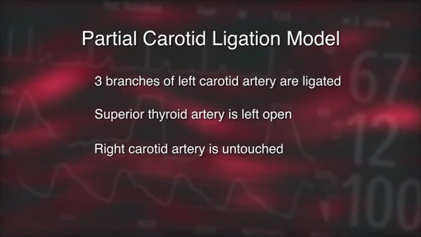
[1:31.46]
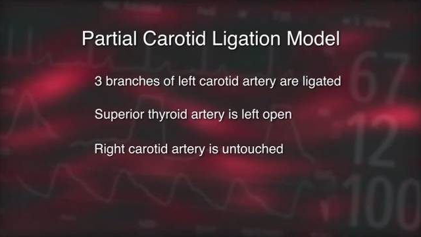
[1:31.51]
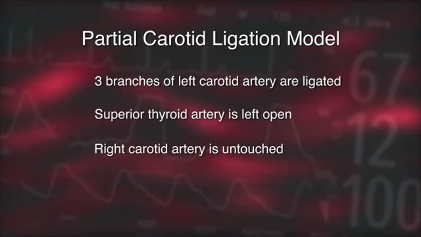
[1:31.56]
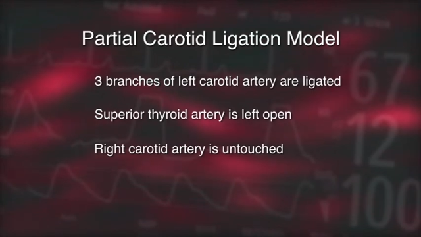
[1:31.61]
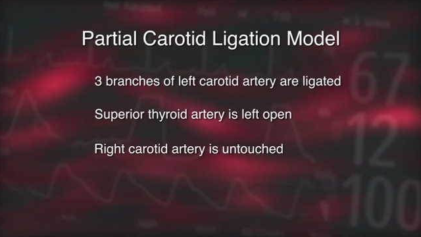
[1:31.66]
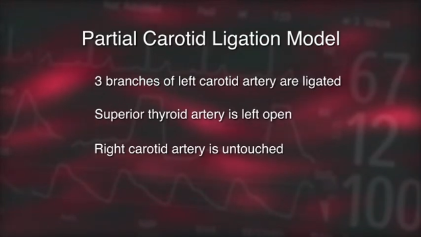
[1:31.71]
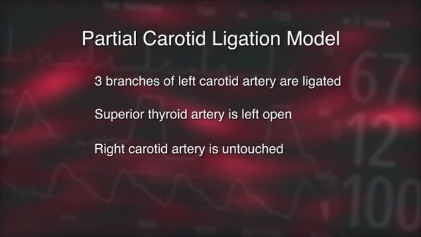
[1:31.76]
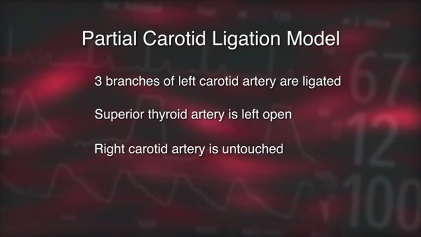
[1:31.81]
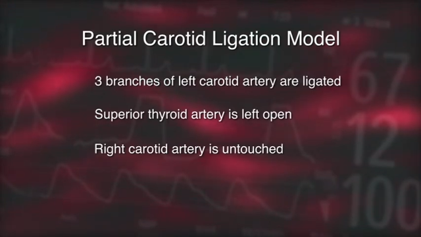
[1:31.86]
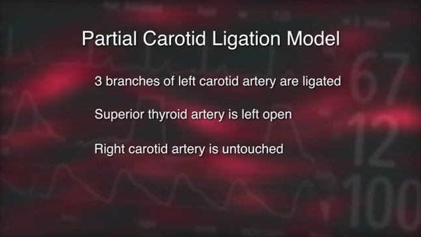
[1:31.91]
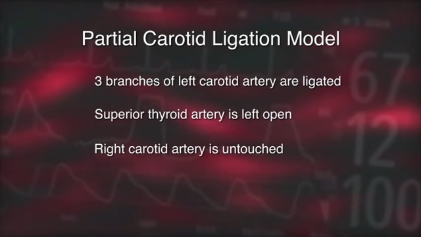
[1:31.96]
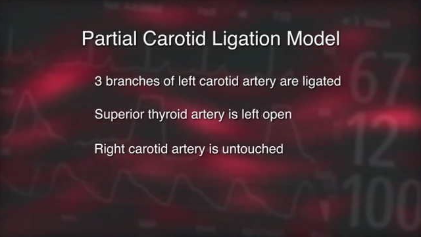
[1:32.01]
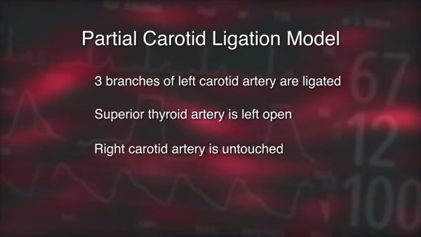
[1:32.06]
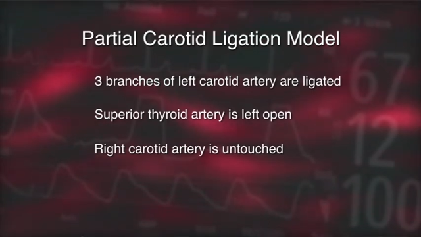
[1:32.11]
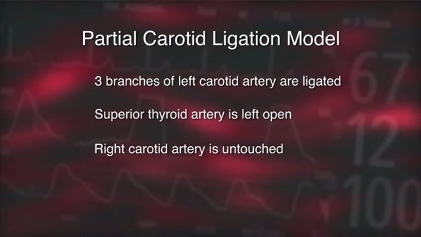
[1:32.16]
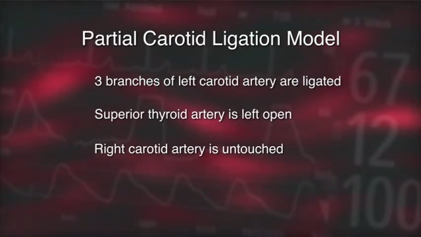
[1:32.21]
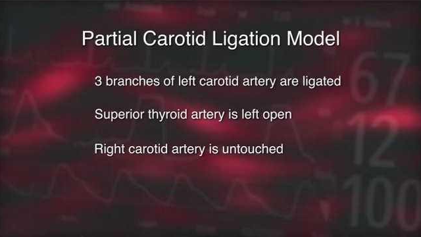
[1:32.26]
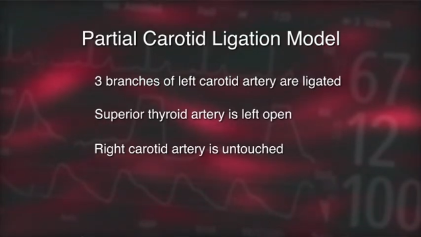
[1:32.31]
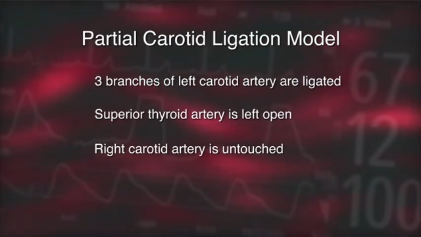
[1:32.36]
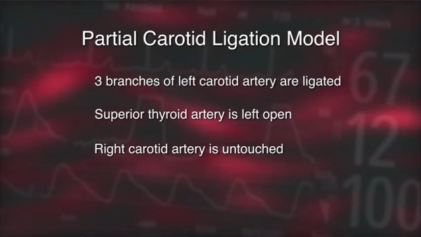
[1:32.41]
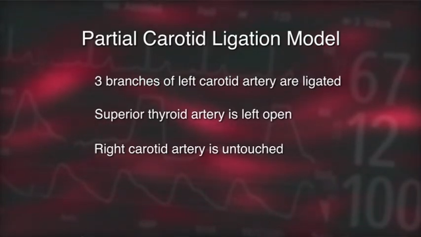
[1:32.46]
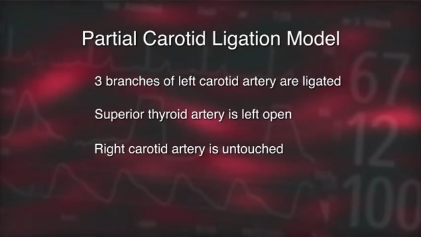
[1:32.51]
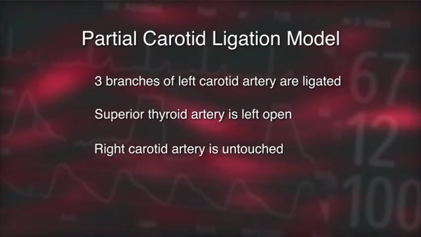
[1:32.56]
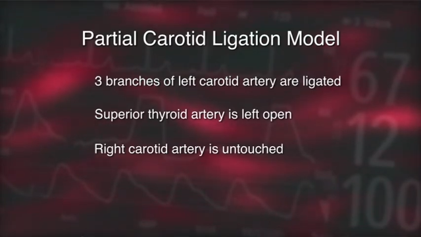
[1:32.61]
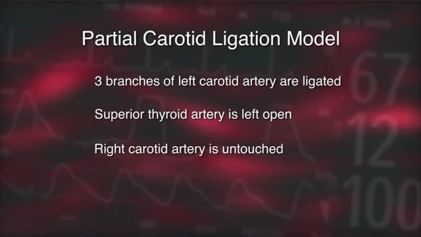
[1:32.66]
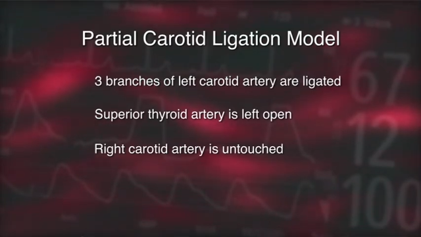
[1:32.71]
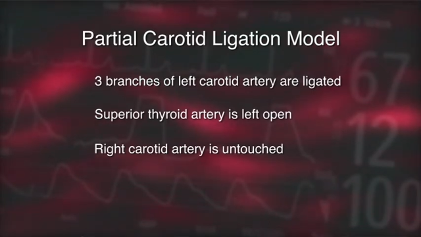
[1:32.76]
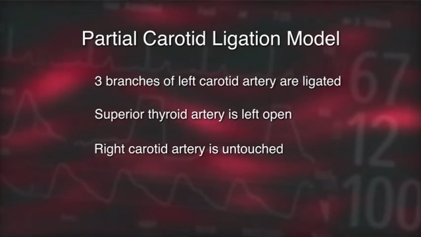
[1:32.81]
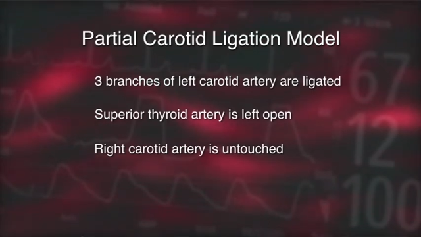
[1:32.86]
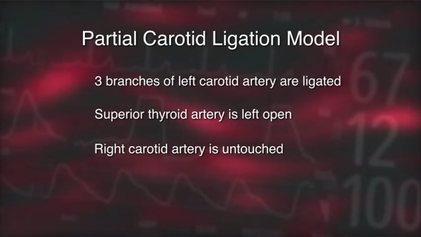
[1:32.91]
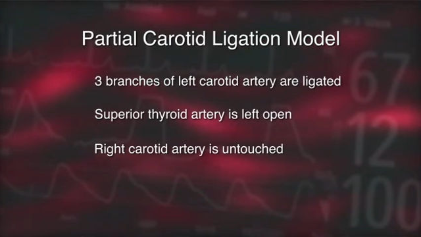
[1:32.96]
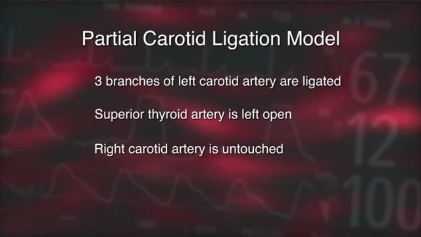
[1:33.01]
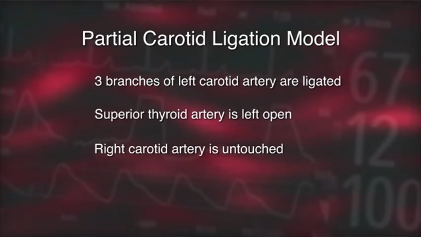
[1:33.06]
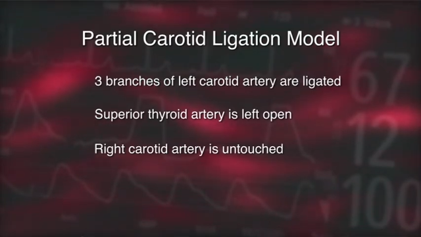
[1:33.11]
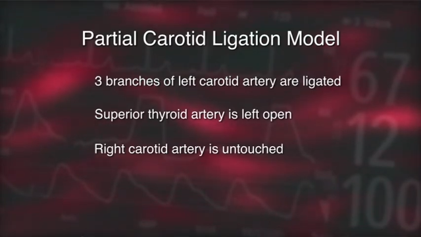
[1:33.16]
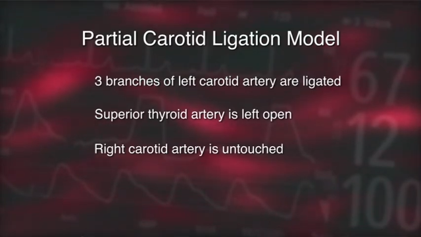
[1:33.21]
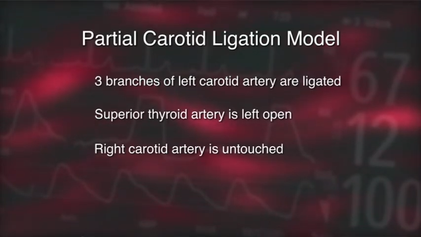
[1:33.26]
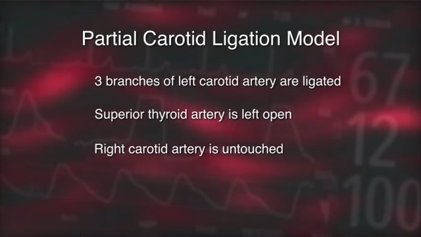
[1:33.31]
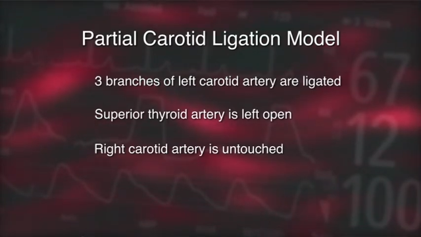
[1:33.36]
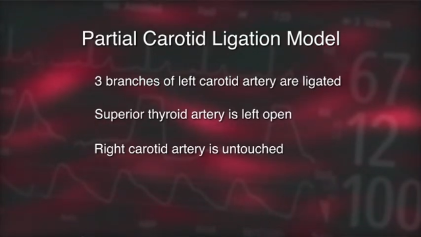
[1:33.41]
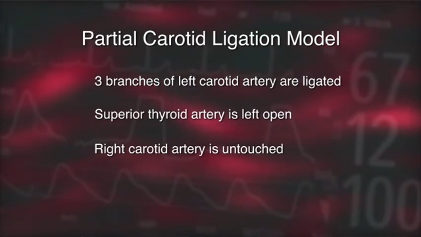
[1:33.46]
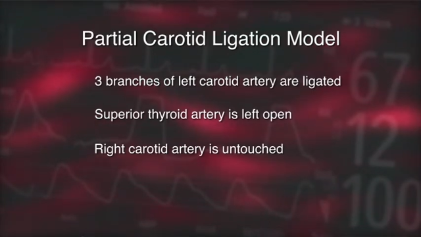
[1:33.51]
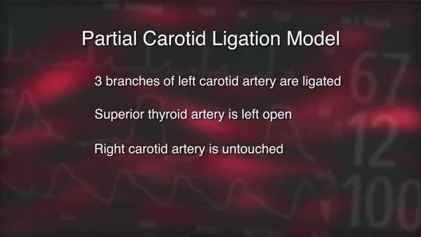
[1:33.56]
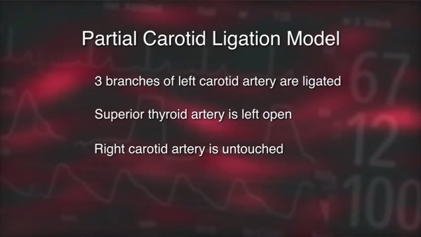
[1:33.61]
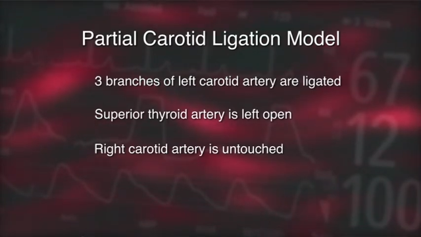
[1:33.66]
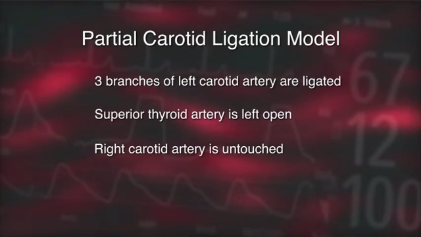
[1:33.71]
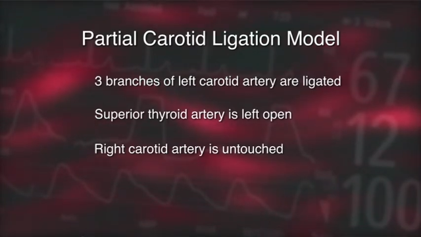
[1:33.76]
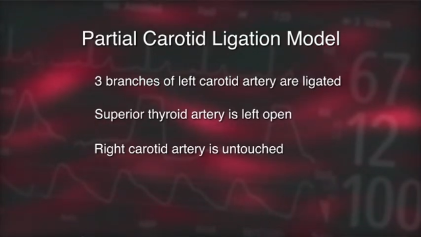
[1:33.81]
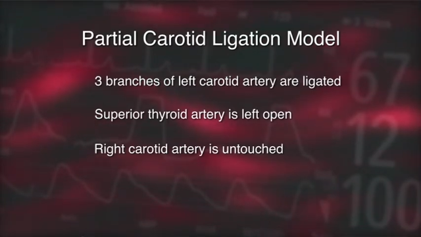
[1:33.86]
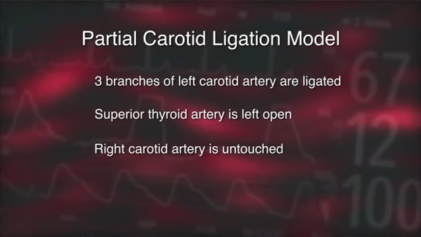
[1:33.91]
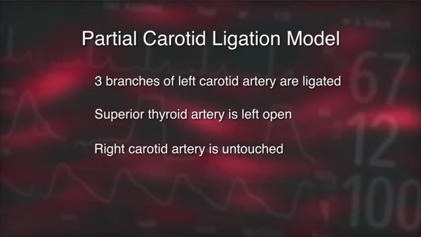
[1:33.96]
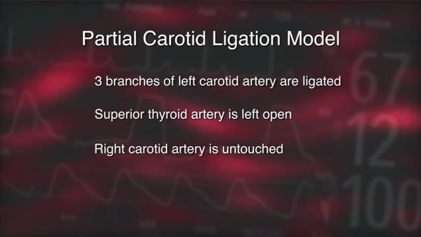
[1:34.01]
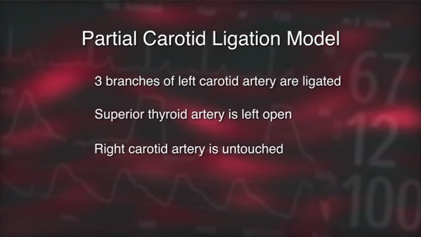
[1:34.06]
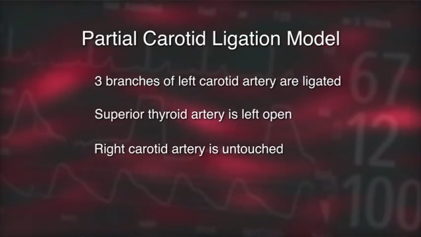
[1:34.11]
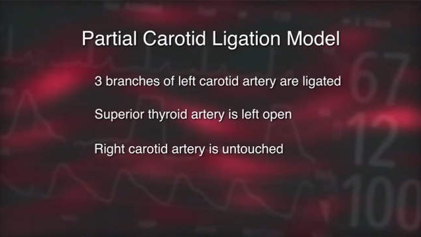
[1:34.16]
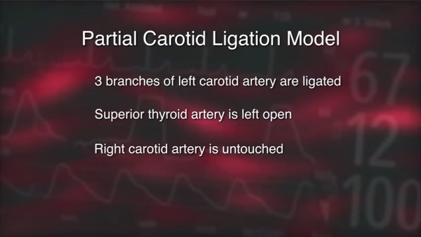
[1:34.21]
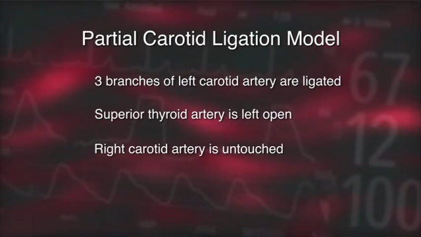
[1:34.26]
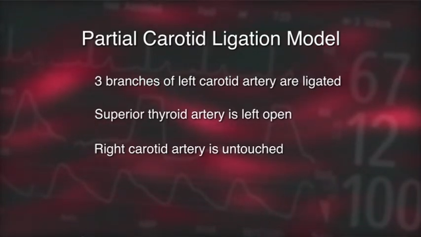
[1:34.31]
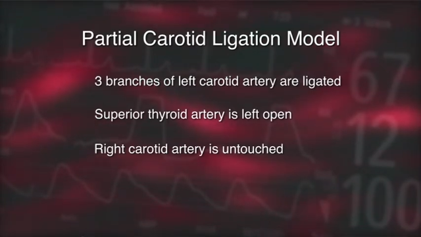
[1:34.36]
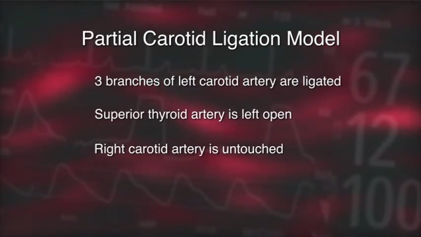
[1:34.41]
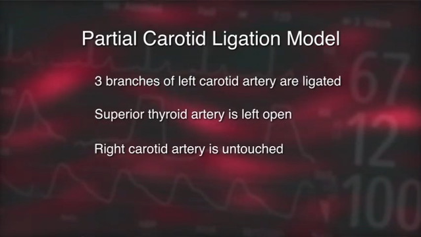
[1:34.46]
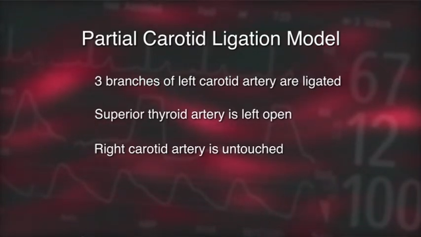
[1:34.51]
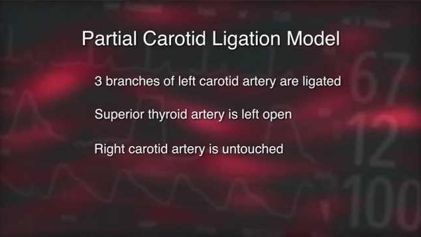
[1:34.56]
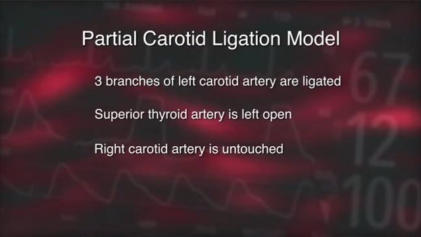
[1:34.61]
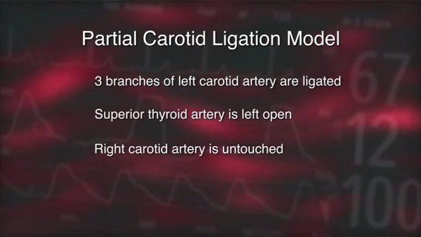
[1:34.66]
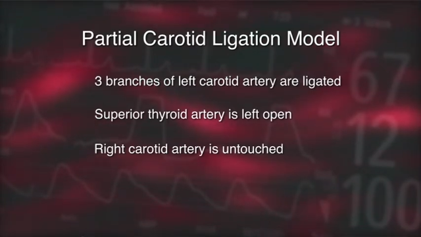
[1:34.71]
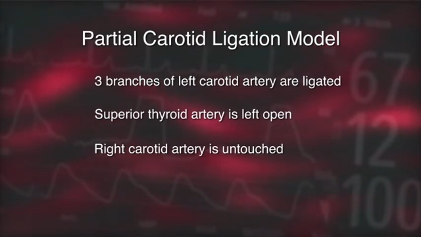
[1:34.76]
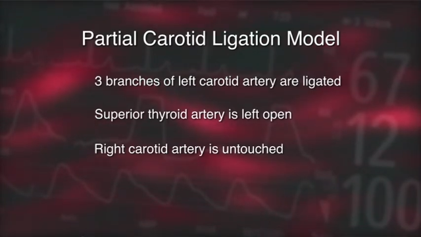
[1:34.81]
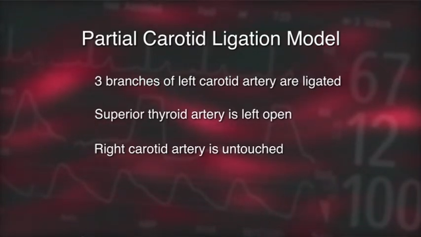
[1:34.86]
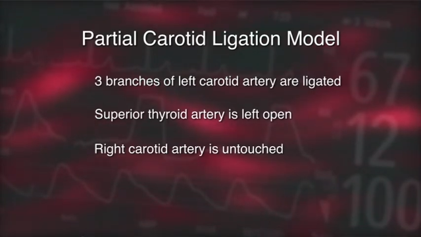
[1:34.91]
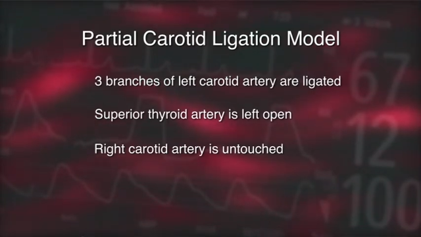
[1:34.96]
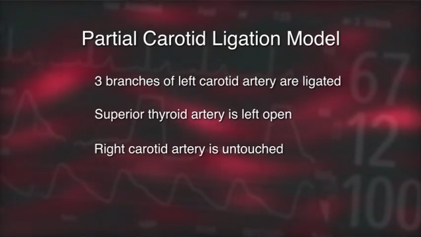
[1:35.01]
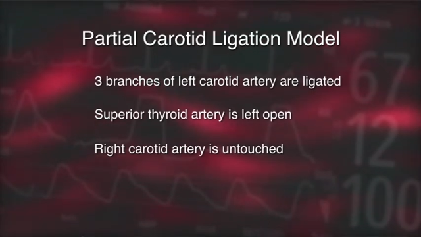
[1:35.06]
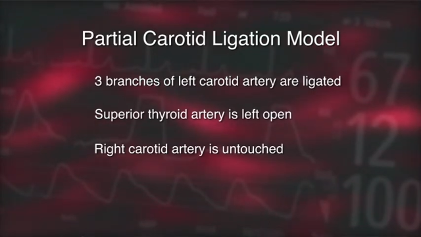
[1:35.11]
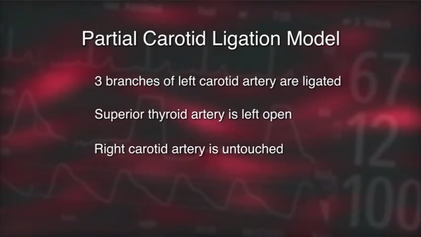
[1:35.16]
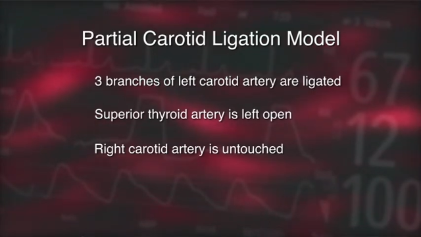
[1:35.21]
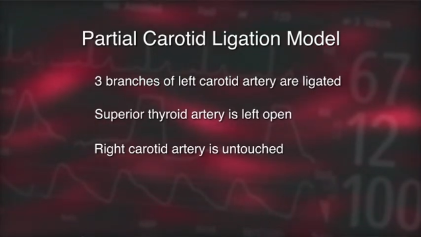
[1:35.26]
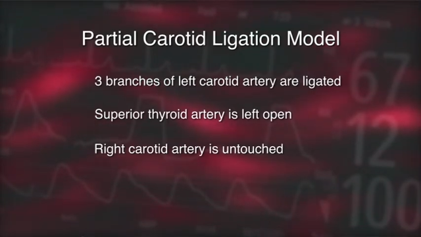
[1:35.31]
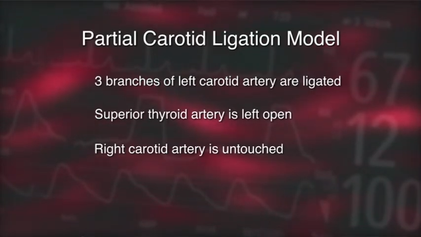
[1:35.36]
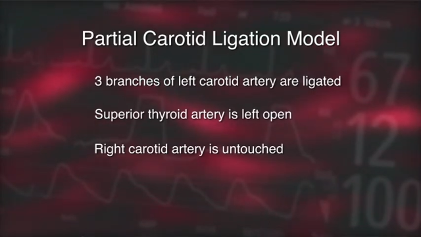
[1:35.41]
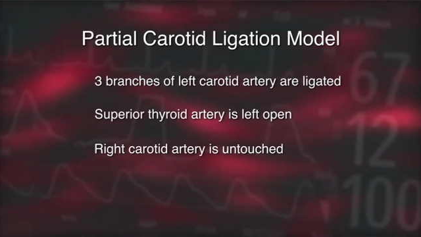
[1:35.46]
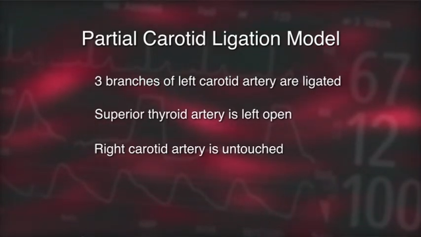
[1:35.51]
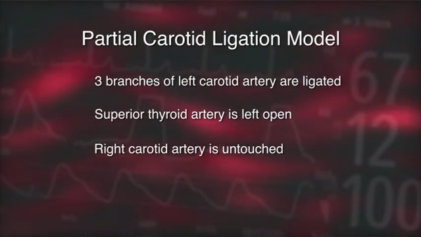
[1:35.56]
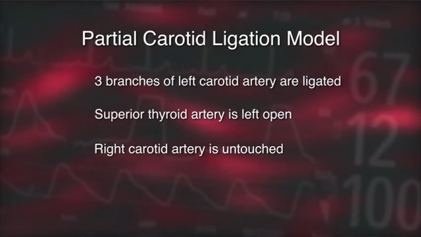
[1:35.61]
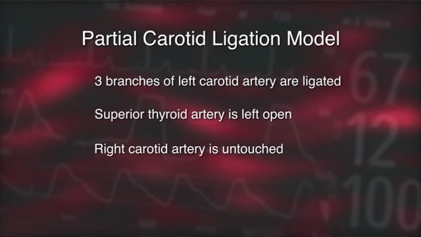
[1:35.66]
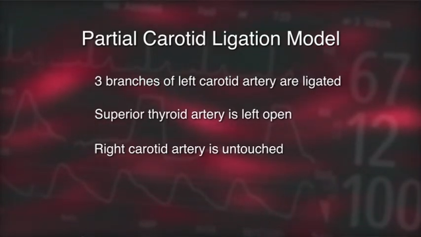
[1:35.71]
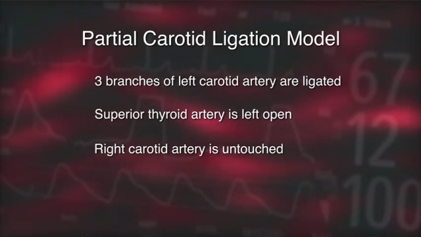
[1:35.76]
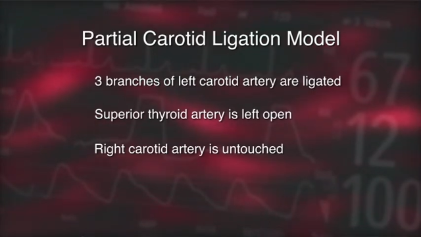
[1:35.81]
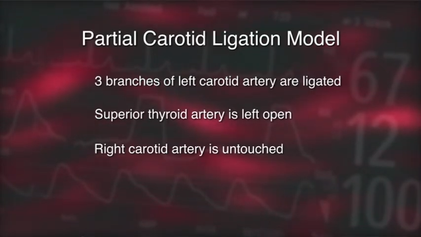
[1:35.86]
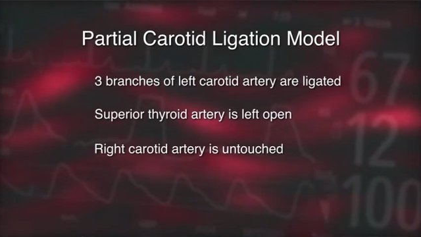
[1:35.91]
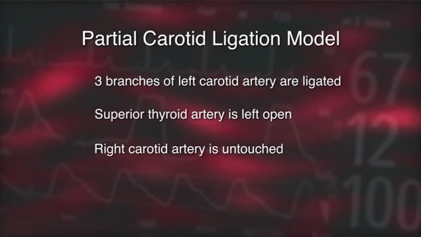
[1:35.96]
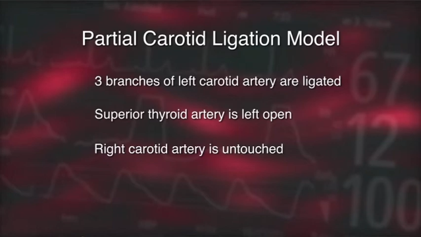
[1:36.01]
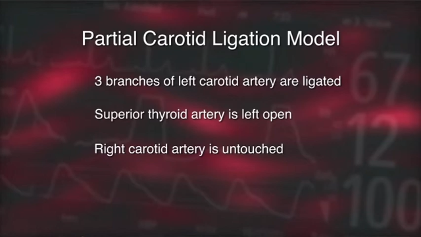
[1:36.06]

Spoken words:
No face is visible, so there are no lips to read.